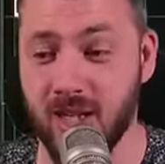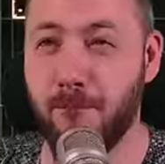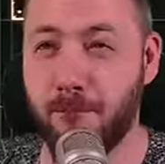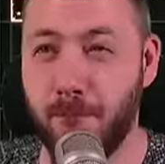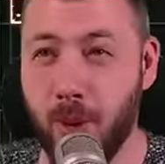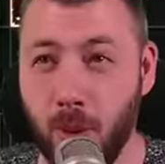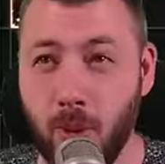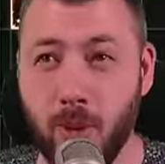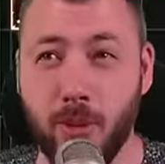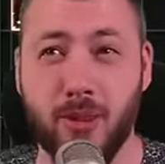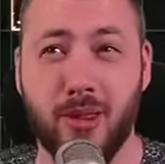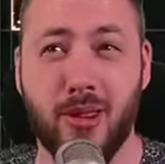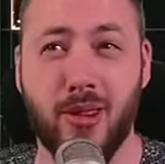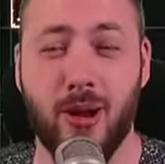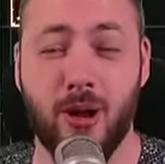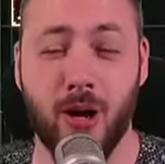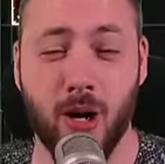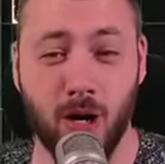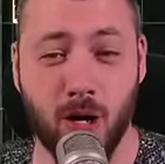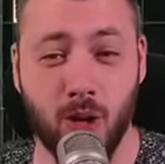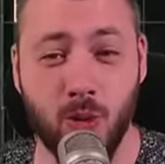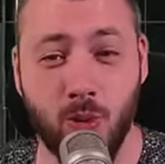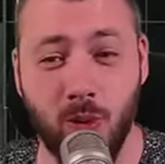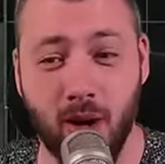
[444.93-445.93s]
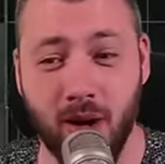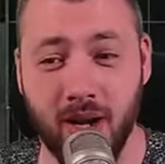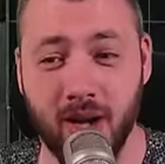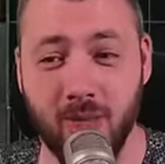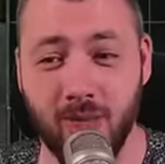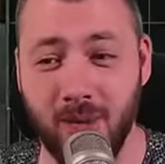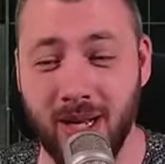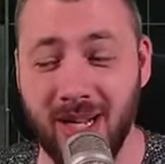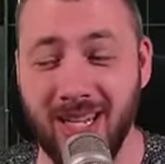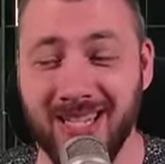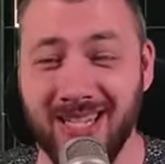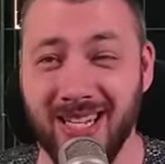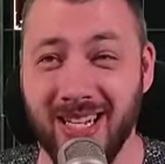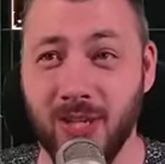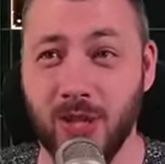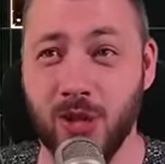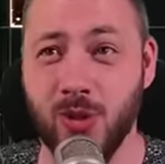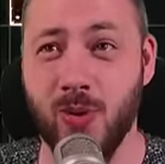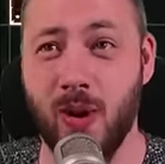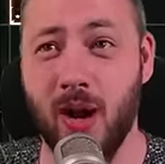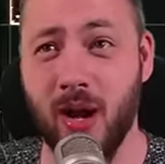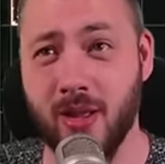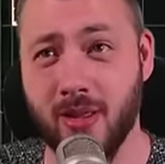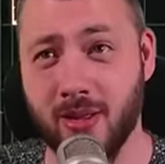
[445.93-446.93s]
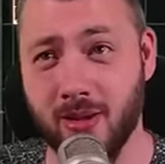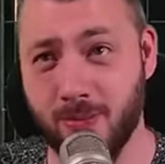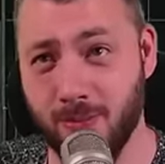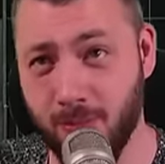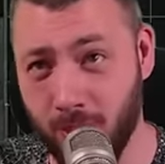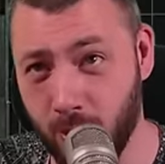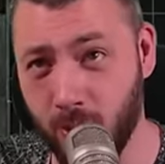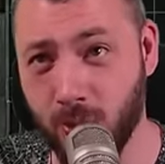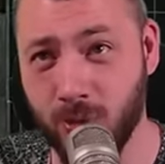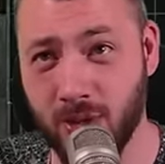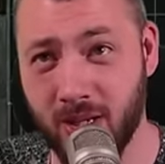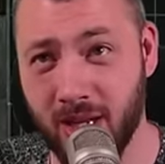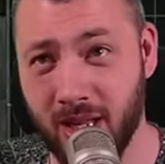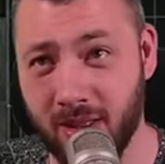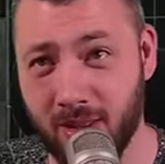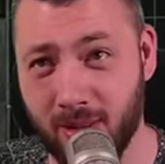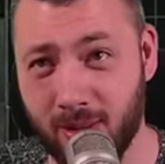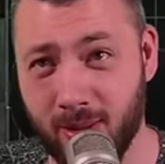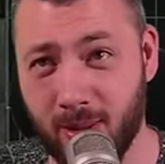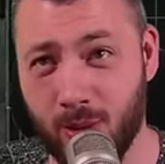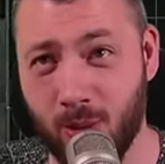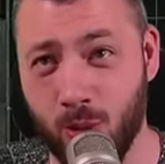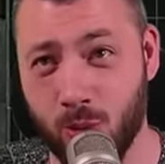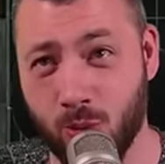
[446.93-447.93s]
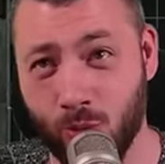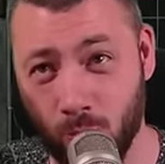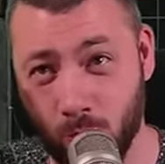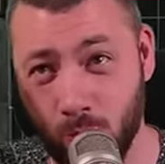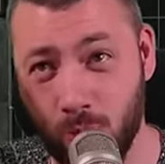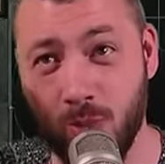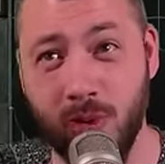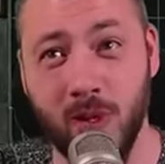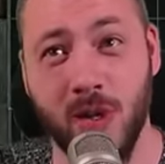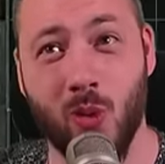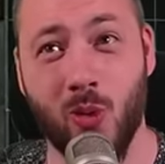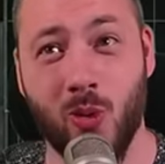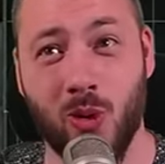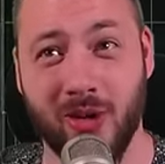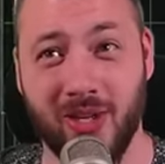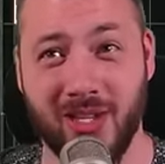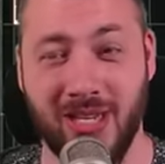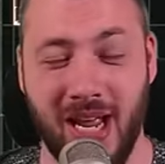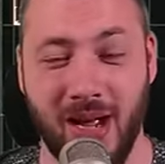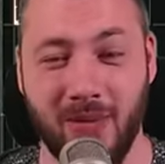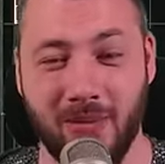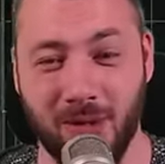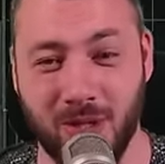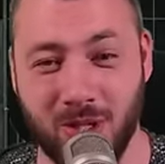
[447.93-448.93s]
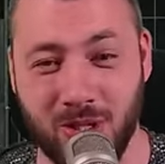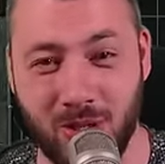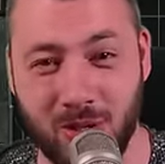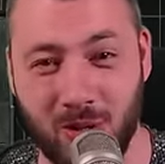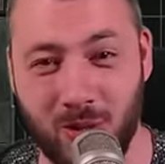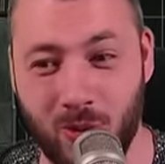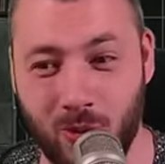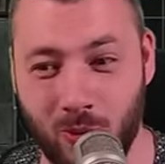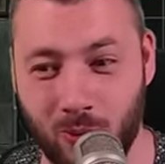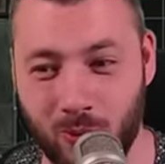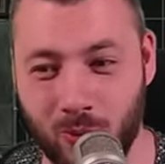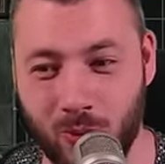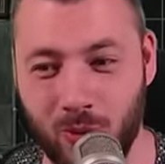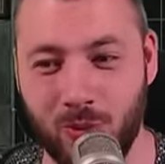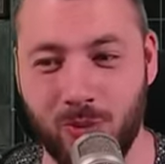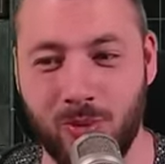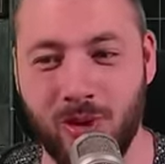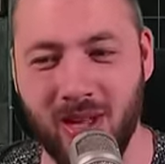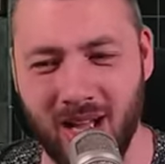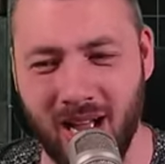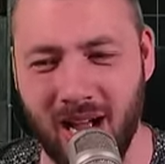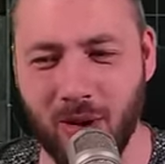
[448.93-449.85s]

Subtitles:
Both are quite amazing to either pull together the whole room or damage the whole room.